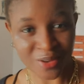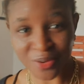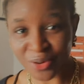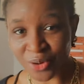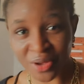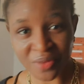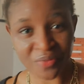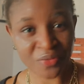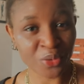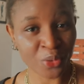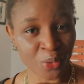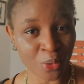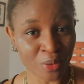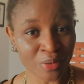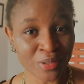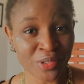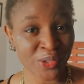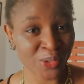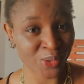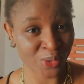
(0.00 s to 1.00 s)
you're not even
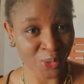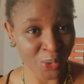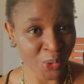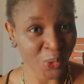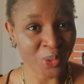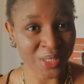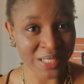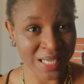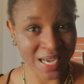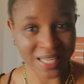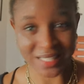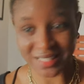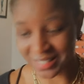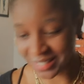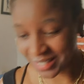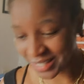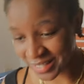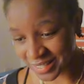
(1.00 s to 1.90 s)
going to know that